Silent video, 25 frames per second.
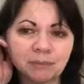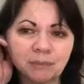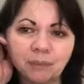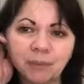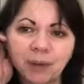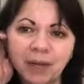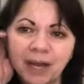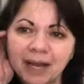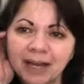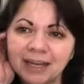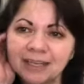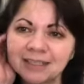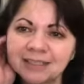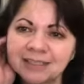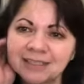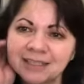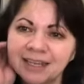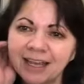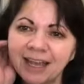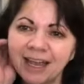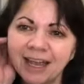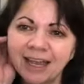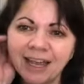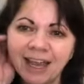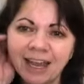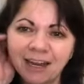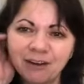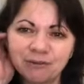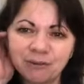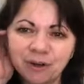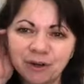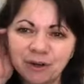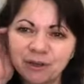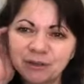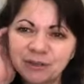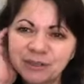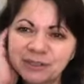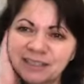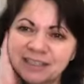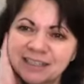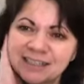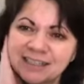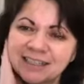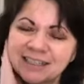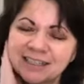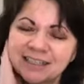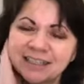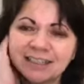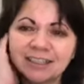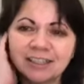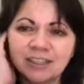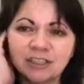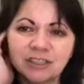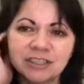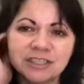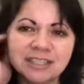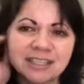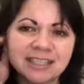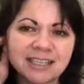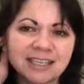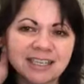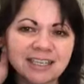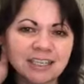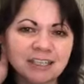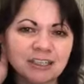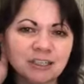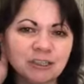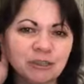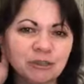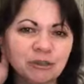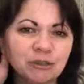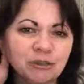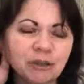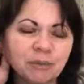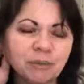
But hey, Rose, good seeing you.